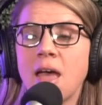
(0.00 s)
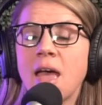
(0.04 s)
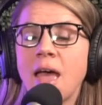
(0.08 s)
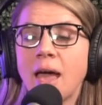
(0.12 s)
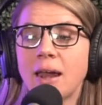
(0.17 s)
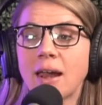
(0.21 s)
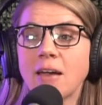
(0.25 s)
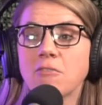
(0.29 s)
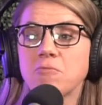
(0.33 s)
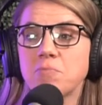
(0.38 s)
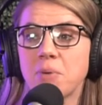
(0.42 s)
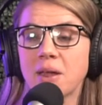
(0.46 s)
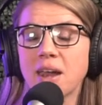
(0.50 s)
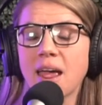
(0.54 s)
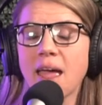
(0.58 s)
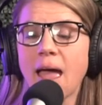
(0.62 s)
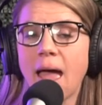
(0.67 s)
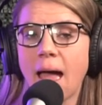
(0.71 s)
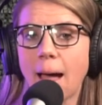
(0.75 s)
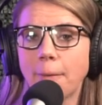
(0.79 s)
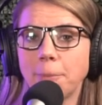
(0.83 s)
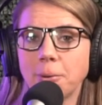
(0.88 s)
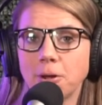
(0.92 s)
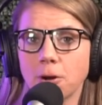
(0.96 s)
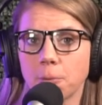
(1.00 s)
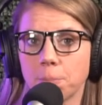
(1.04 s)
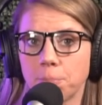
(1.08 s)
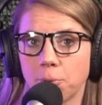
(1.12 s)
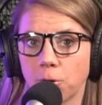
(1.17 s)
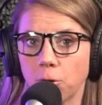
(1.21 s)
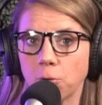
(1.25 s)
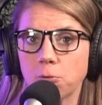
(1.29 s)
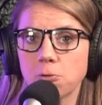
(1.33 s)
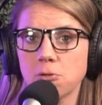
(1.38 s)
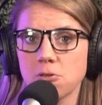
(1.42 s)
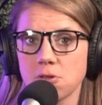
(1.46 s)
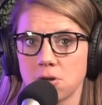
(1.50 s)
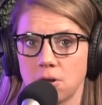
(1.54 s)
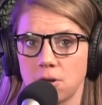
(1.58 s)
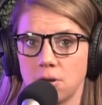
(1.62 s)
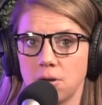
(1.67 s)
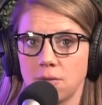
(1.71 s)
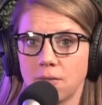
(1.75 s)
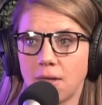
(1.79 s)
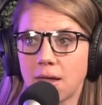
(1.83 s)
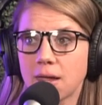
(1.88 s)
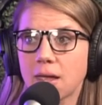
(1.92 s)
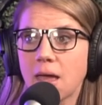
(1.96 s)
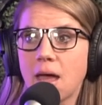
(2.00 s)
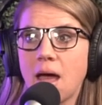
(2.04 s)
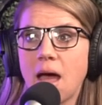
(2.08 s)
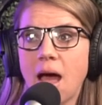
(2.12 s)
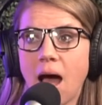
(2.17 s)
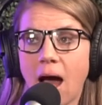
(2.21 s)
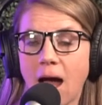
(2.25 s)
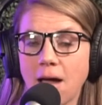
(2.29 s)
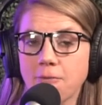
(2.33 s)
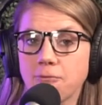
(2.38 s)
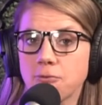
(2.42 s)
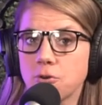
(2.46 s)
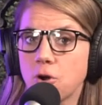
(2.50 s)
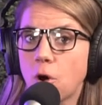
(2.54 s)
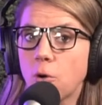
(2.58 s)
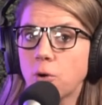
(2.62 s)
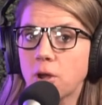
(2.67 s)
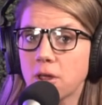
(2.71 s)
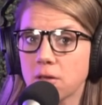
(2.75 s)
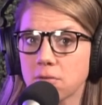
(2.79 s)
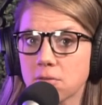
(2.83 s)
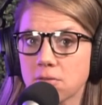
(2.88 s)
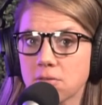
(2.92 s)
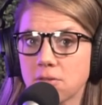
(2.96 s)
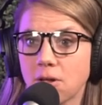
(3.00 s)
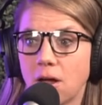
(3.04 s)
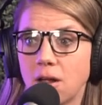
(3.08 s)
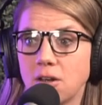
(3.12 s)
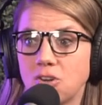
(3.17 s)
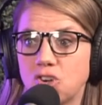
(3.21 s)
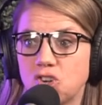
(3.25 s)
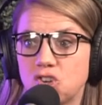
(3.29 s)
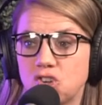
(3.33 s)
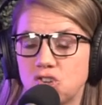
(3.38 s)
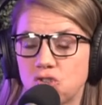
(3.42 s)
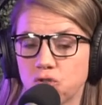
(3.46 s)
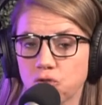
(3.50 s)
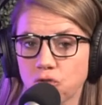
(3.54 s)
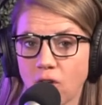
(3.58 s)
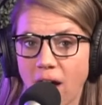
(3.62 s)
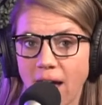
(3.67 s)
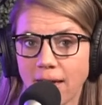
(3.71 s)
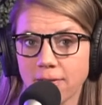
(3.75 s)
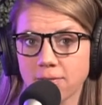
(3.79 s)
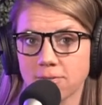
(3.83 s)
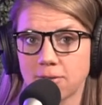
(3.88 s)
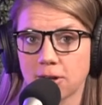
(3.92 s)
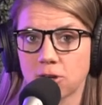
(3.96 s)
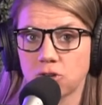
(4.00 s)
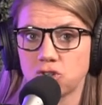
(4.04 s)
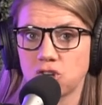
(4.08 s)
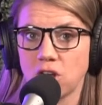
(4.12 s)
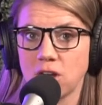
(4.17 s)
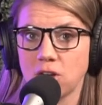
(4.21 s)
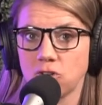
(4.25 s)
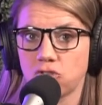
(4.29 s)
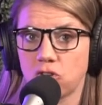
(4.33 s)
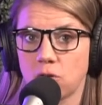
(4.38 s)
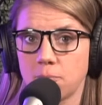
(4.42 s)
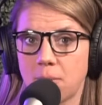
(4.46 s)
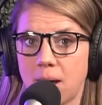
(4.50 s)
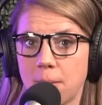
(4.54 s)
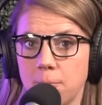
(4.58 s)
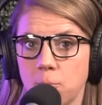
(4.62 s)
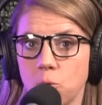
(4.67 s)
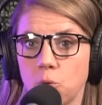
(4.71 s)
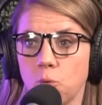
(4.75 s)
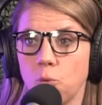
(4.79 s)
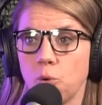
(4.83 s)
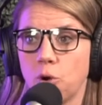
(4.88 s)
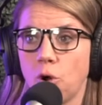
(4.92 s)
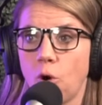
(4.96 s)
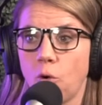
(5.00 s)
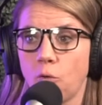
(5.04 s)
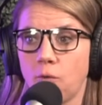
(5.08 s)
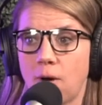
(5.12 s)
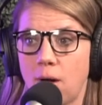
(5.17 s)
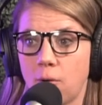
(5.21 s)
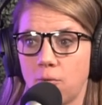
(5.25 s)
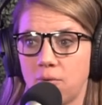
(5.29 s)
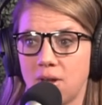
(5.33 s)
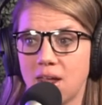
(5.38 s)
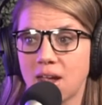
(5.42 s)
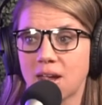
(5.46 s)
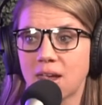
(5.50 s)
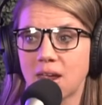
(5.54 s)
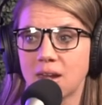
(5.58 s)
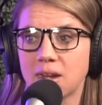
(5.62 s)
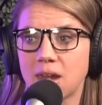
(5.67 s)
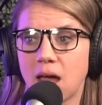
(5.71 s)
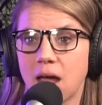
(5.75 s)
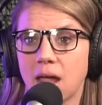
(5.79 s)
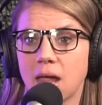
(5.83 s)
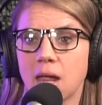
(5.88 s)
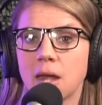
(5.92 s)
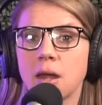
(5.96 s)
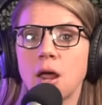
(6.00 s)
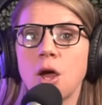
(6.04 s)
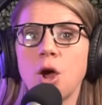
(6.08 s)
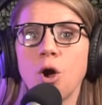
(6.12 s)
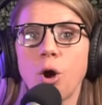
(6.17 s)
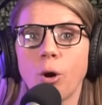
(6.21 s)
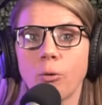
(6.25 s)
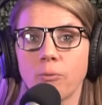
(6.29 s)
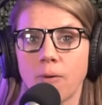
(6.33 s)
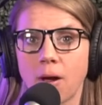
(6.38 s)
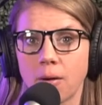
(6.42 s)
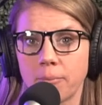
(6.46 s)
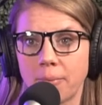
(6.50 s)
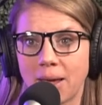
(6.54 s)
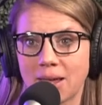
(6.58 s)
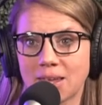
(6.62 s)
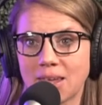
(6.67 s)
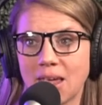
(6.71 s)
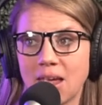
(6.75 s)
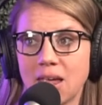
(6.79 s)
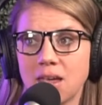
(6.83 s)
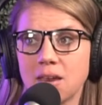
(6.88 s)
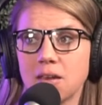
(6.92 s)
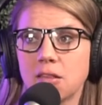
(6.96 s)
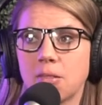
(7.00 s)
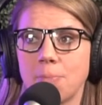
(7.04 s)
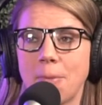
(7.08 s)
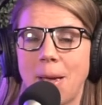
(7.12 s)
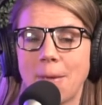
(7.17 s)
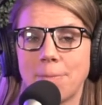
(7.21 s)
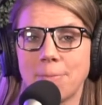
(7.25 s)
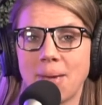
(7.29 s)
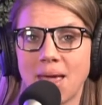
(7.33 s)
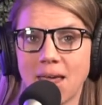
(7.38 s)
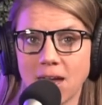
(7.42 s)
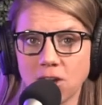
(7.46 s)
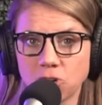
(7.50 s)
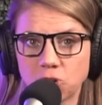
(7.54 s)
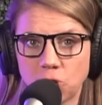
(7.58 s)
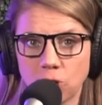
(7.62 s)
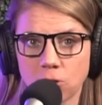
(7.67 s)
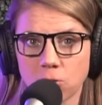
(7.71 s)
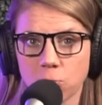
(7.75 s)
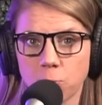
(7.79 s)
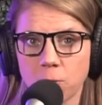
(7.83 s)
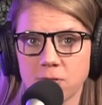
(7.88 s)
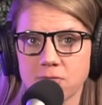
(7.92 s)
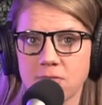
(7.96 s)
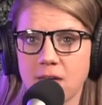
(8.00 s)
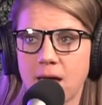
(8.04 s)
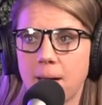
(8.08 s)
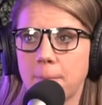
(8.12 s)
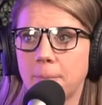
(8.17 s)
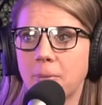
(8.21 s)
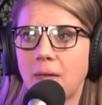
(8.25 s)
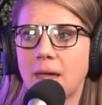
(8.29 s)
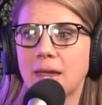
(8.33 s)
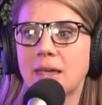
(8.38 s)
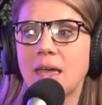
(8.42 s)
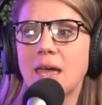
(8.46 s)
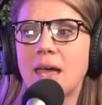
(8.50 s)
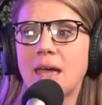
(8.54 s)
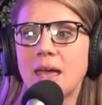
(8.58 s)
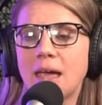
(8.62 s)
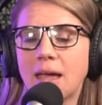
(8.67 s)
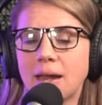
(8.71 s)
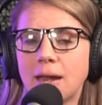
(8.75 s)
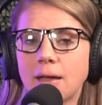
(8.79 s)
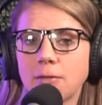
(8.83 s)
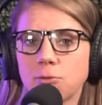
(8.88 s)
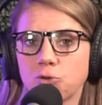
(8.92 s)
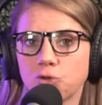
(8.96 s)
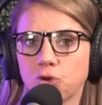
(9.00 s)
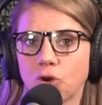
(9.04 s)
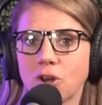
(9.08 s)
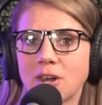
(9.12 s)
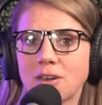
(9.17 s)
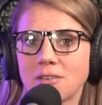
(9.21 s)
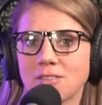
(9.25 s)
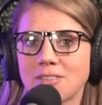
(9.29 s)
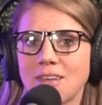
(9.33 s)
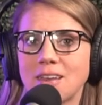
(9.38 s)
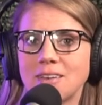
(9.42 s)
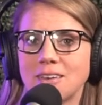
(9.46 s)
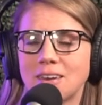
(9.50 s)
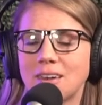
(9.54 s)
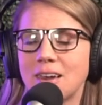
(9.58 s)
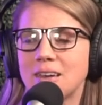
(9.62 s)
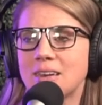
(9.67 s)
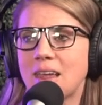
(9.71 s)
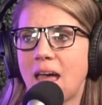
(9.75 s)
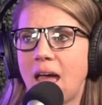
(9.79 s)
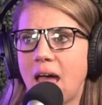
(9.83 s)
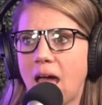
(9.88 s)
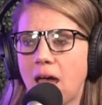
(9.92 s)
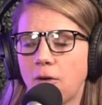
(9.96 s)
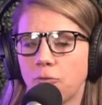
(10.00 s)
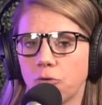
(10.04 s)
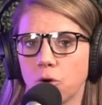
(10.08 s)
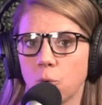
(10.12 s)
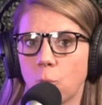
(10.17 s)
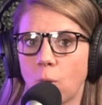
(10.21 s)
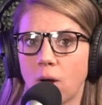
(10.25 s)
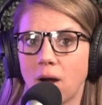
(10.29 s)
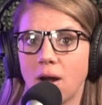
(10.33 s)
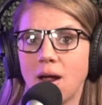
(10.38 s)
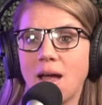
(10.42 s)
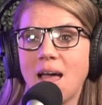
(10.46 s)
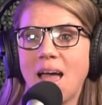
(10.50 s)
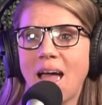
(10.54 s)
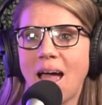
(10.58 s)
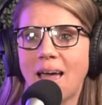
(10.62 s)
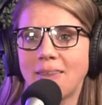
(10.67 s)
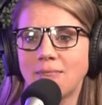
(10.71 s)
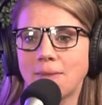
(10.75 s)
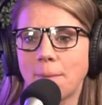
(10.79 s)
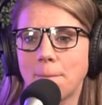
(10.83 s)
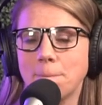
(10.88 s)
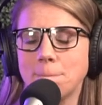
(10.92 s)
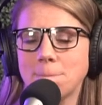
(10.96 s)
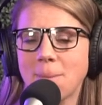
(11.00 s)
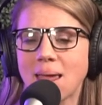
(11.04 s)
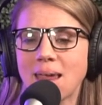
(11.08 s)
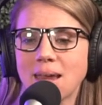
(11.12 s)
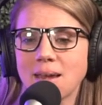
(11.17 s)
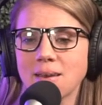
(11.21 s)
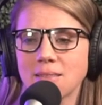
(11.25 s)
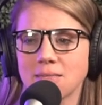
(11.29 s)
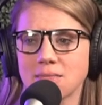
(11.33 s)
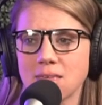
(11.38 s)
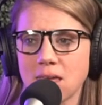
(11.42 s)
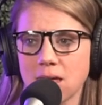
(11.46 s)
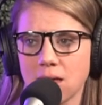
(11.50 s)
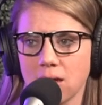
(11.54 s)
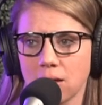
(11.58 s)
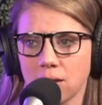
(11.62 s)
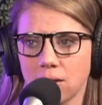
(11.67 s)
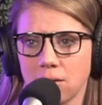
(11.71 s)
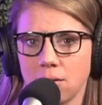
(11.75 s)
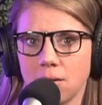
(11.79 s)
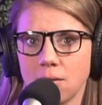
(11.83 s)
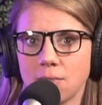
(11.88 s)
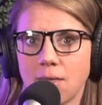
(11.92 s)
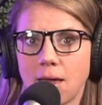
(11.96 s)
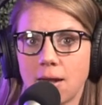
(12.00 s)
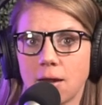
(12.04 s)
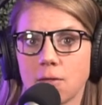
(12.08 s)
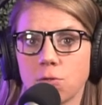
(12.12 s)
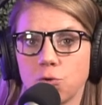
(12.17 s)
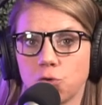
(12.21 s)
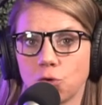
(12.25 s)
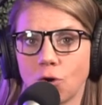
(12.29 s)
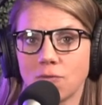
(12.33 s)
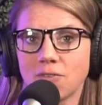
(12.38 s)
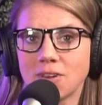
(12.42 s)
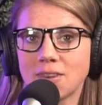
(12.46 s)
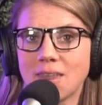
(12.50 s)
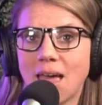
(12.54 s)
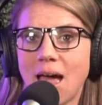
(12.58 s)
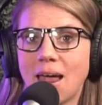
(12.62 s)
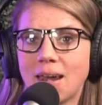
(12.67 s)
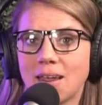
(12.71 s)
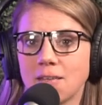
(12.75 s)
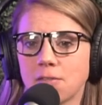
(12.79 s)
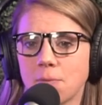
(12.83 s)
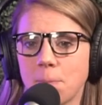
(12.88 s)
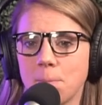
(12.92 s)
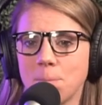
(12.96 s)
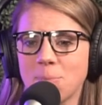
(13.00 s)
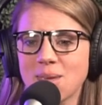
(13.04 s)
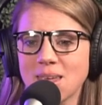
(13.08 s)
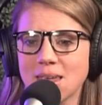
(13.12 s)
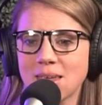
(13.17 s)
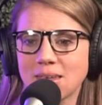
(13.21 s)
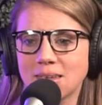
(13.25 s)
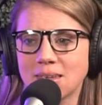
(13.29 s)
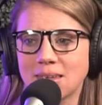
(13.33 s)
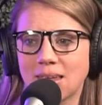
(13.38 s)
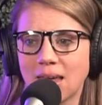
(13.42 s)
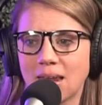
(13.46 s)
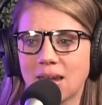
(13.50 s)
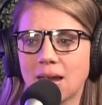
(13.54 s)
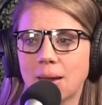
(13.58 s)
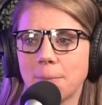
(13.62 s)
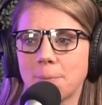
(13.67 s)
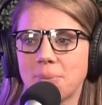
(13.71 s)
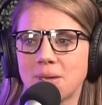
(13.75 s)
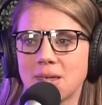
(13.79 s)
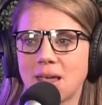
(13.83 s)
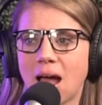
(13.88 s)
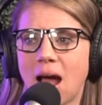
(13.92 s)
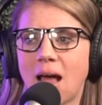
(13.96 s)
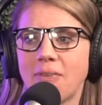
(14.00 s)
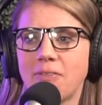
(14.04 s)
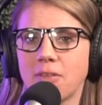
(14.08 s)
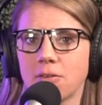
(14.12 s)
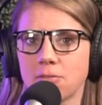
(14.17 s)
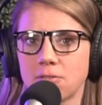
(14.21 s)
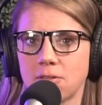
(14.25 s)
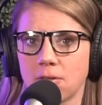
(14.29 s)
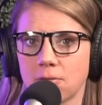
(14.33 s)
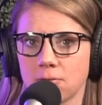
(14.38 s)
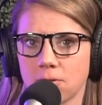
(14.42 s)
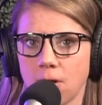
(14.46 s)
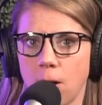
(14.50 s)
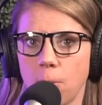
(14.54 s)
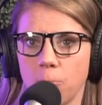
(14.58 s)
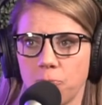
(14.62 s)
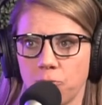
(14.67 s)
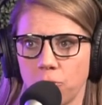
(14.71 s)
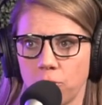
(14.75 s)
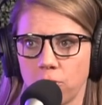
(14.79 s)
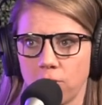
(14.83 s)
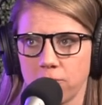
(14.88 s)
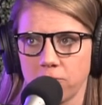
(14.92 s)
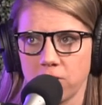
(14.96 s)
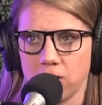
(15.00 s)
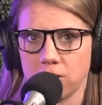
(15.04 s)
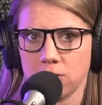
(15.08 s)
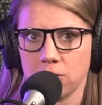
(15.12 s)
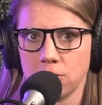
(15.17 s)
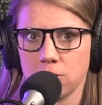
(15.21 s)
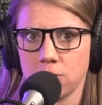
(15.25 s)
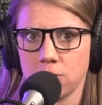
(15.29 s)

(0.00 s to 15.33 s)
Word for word: And I've been a happier person. Like, I've noticed a drastic change in my mood around Nick at night, around my kids, my patience with them. Like, it has transcended into everywhere. And the main thing that has driven that is me getting beyond this discomfort of it.